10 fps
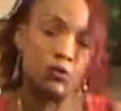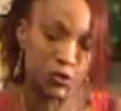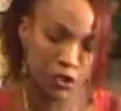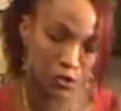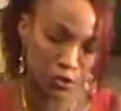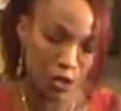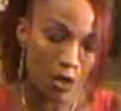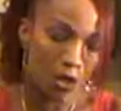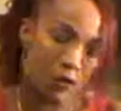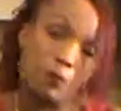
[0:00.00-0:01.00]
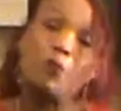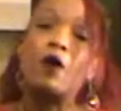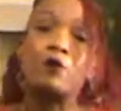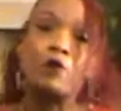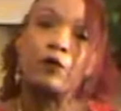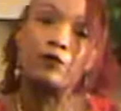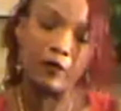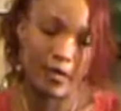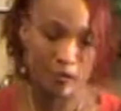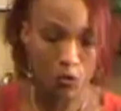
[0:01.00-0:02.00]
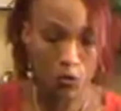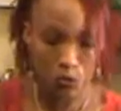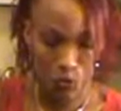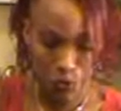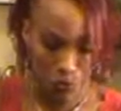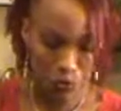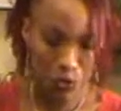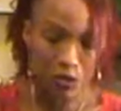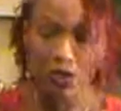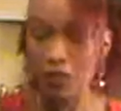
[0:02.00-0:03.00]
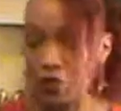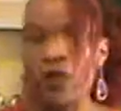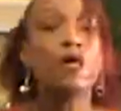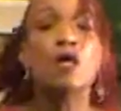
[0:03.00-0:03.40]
to touch the part where your guests are going to touch.